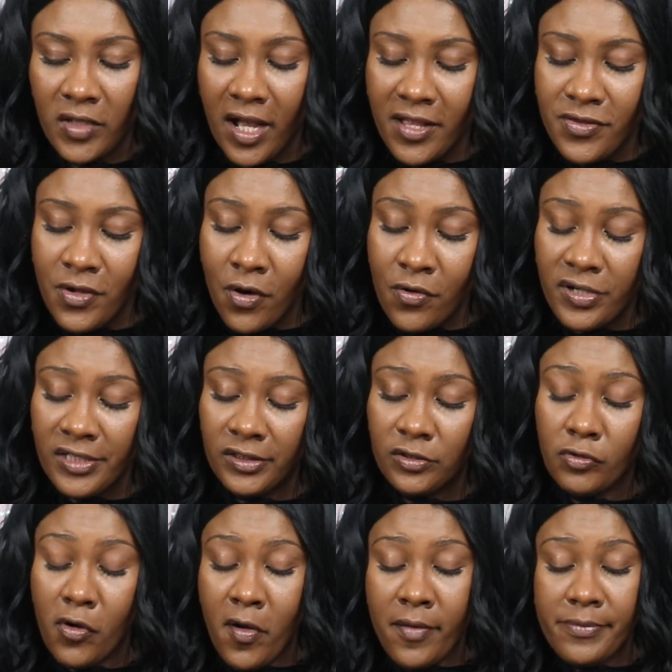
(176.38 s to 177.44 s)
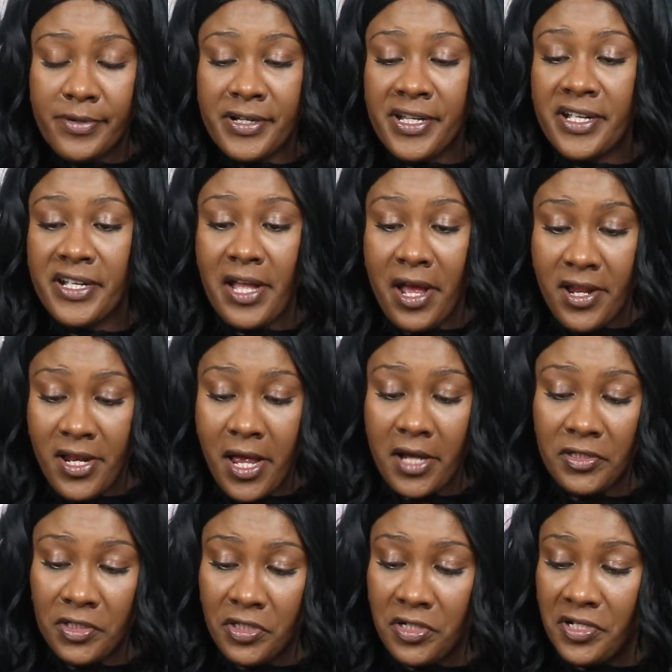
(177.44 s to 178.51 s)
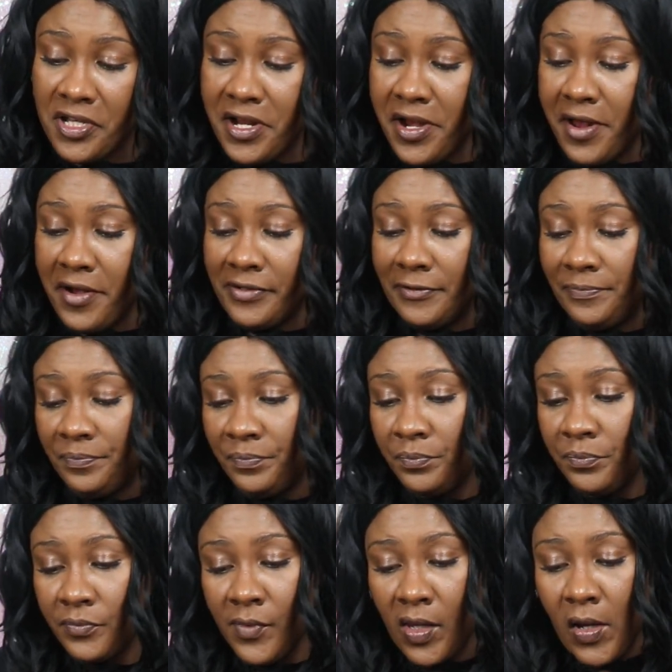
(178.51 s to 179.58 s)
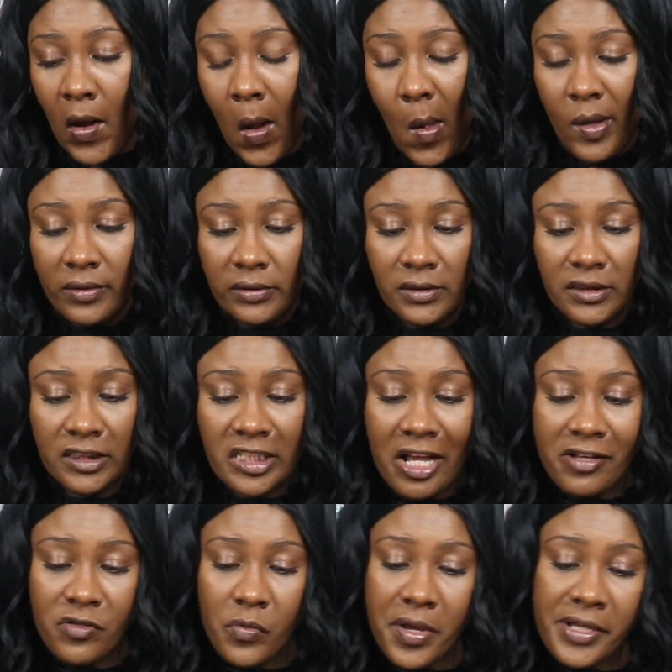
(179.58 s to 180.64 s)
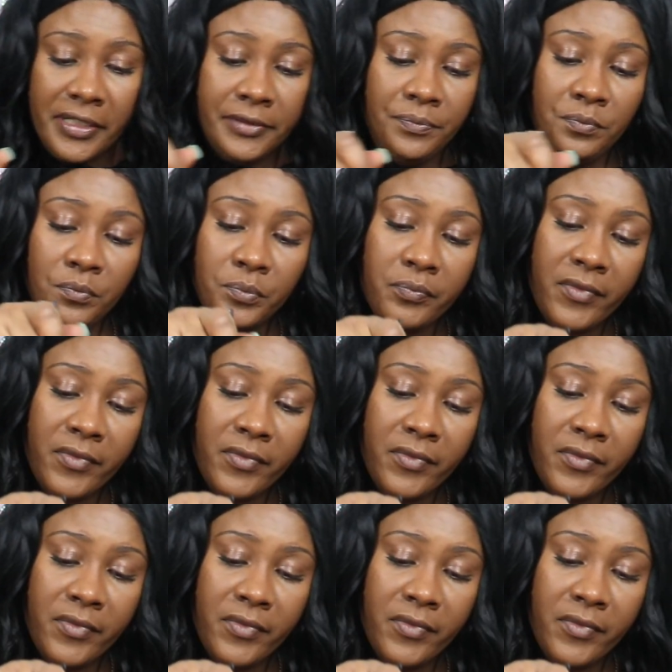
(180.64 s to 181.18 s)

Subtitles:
I know this cornbread got a lot of sugar in there. Cause I swear,